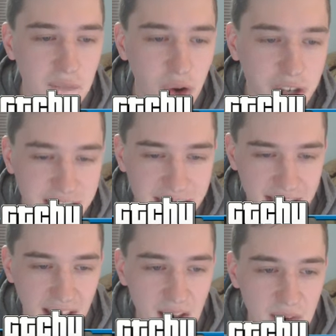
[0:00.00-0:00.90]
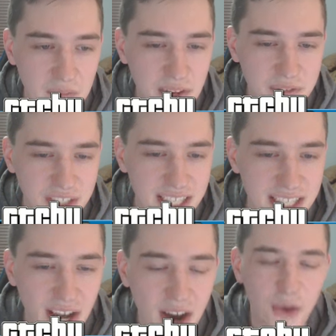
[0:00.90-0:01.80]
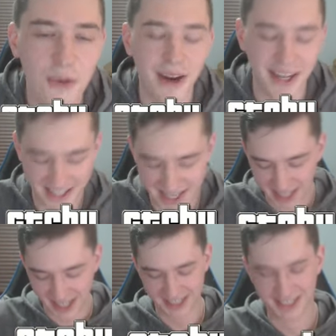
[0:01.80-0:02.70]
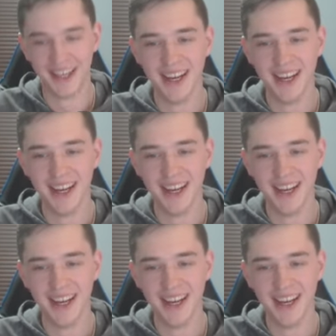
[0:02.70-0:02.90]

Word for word: fourteen, fifteen. Oh my gosh.